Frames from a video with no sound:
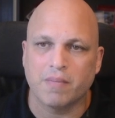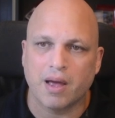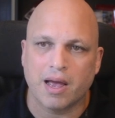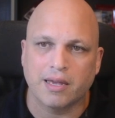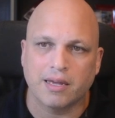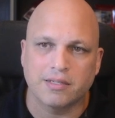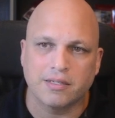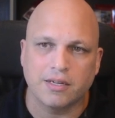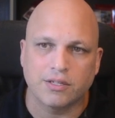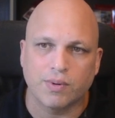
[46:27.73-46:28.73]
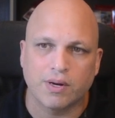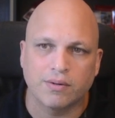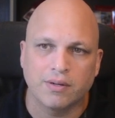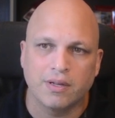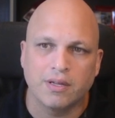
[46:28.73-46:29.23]
I can't see as well.
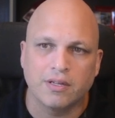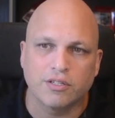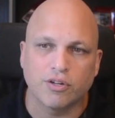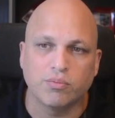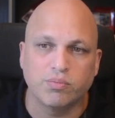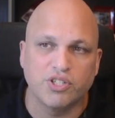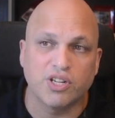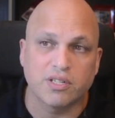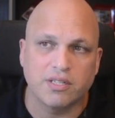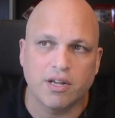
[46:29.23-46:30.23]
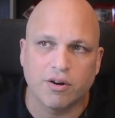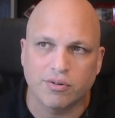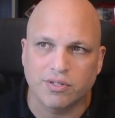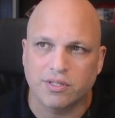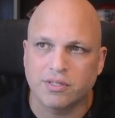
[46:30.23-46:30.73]
So just the
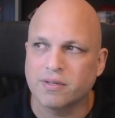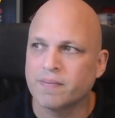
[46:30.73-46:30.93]
hosts.